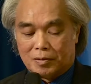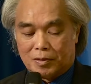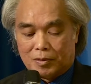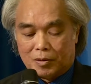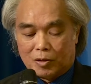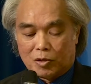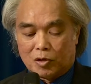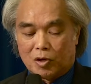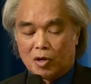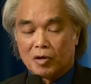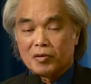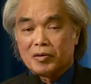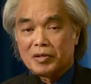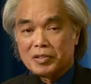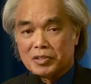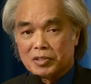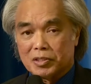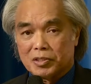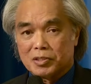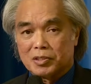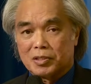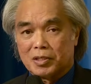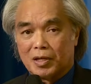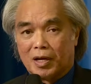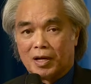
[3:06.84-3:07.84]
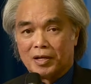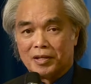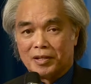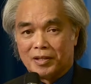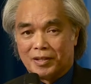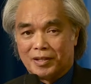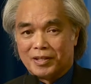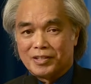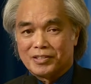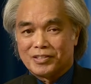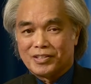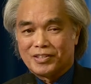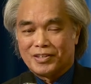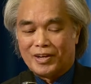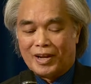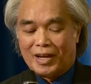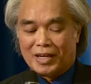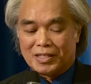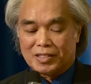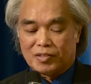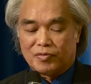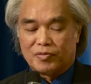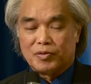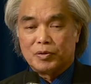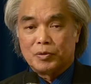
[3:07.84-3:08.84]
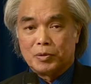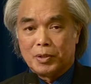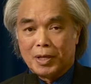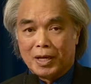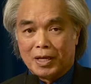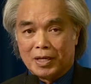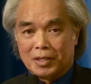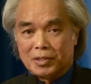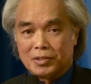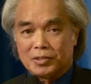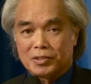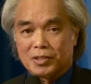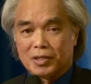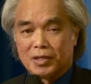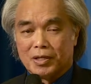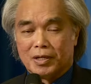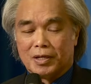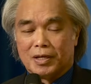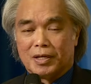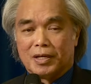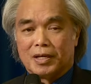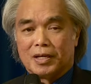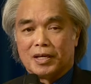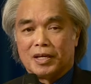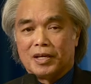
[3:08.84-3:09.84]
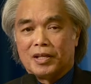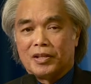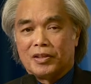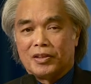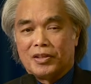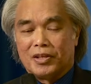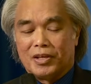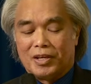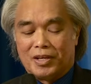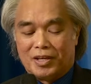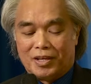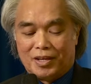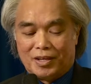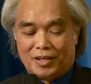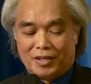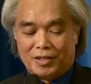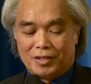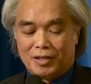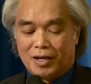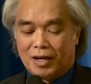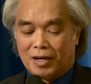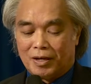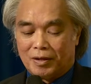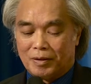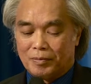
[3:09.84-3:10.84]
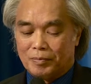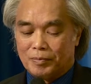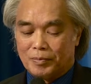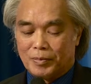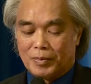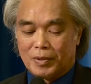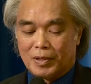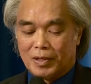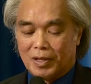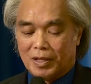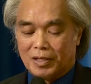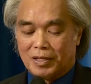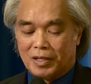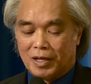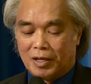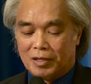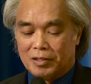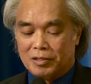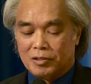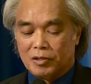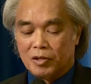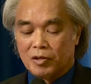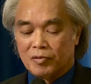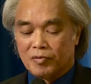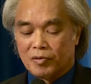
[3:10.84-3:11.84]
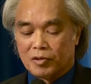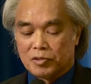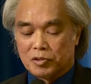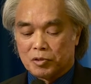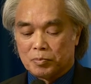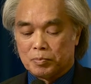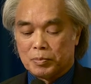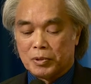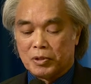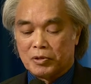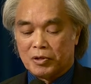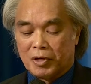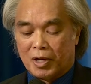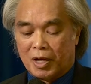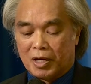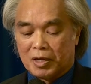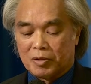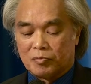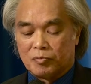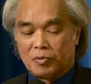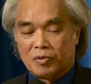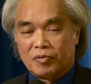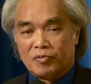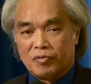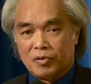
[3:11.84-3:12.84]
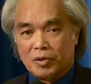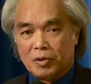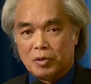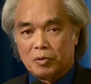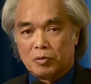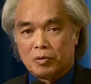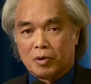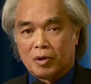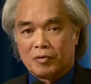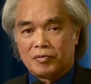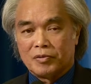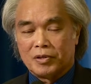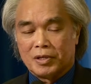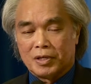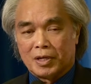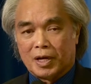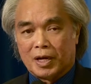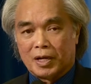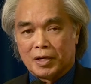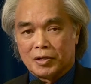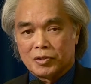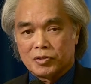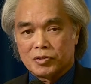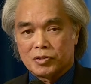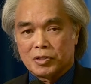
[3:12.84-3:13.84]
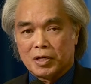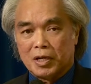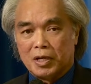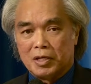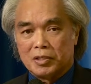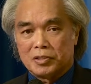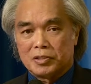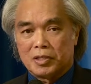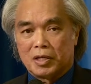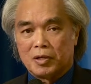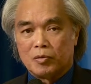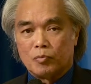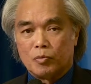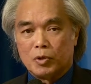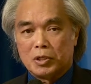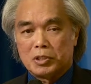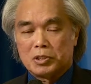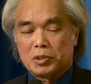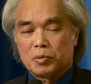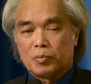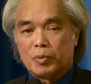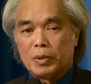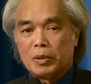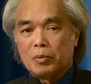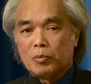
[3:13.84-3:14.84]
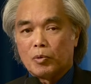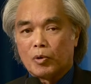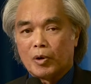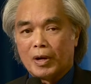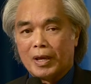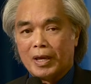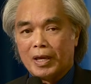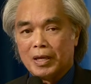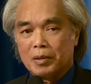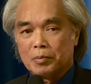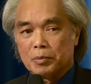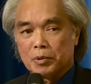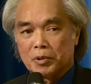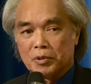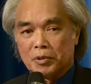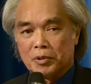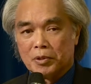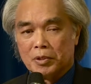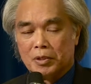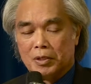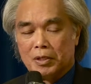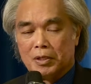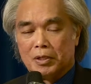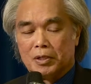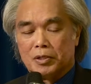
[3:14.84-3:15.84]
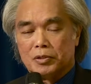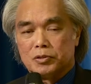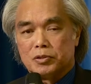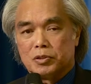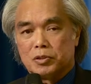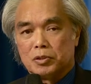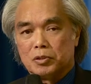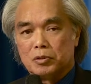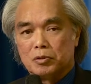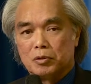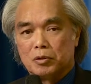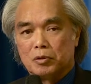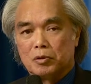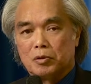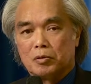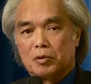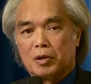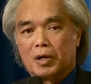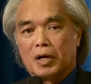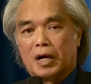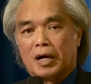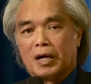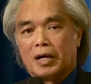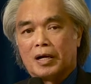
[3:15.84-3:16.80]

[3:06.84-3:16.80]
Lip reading: occurrence this last few days in the Universal Periodic Review of the United States, in which we were able to